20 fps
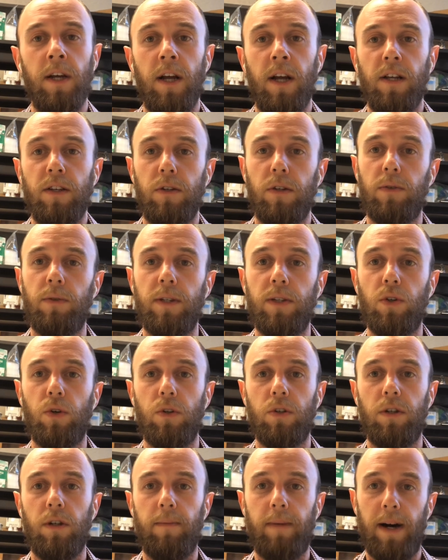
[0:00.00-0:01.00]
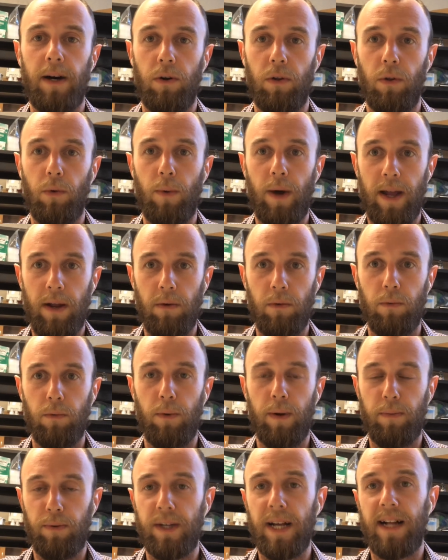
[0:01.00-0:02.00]
So I just want to talk to you about the way
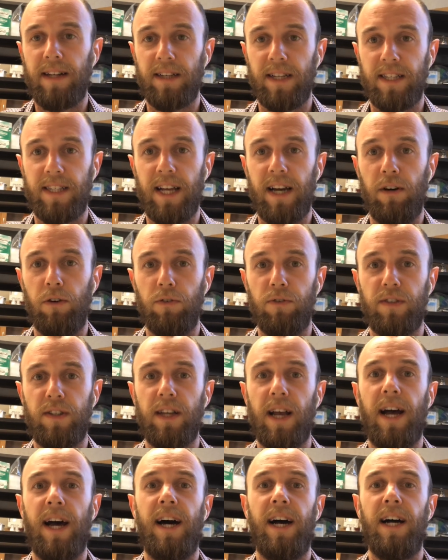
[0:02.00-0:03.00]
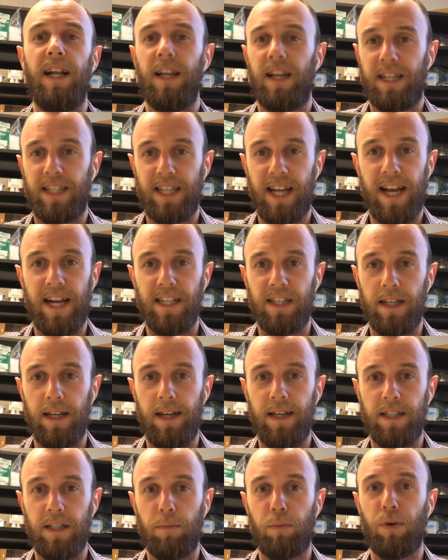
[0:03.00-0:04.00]
we protect ourselves, like I say,
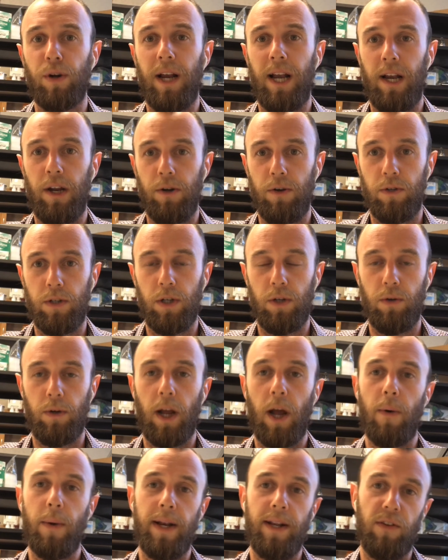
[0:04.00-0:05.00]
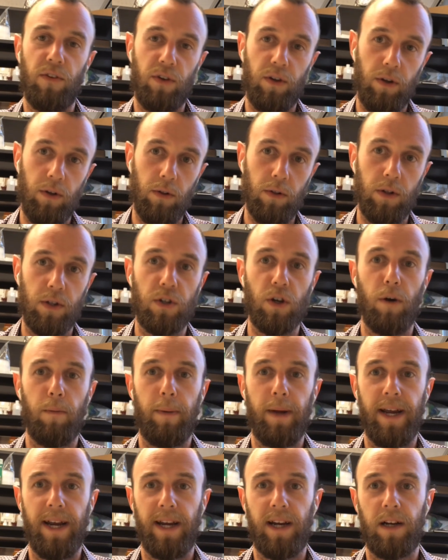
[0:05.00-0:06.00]
as a prelude to go into the
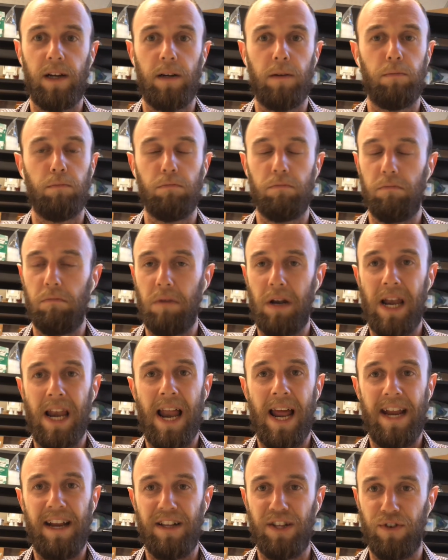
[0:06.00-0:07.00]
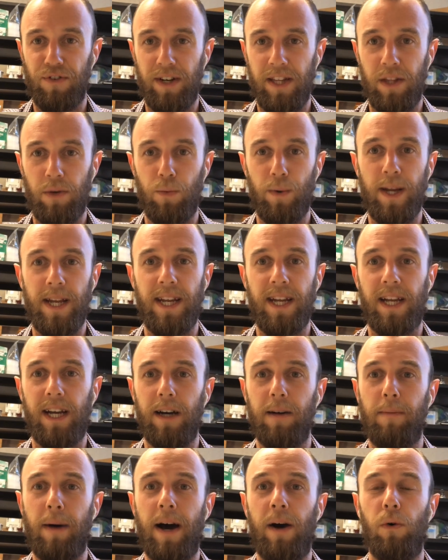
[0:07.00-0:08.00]
topic later in the week
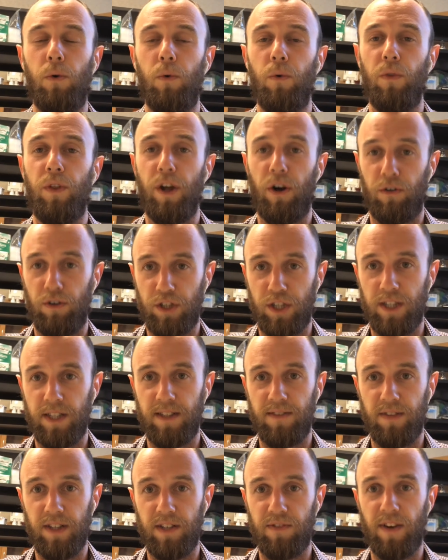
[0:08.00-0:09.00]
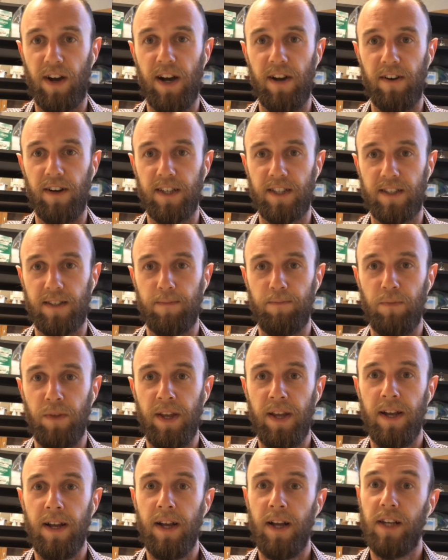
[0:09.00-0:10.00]
about the origins of this virus.
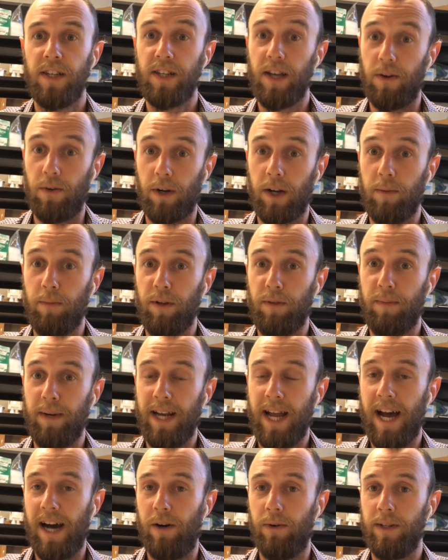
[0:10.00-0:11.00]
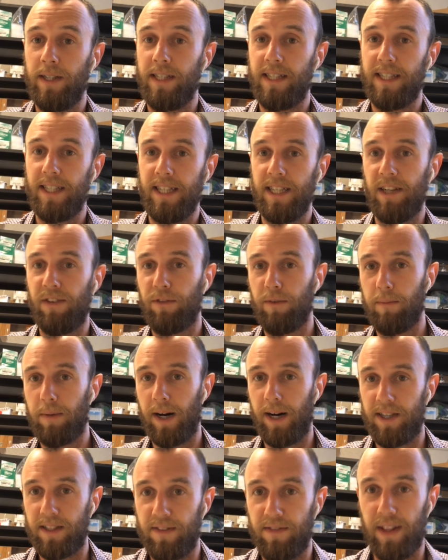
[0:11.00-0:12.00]
So come with me now and see a different
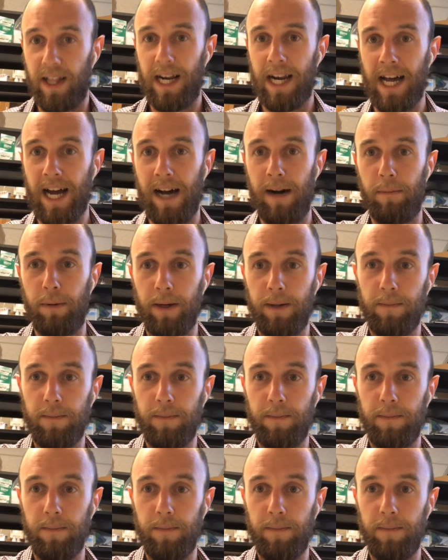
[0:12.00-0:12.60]
part of the lab.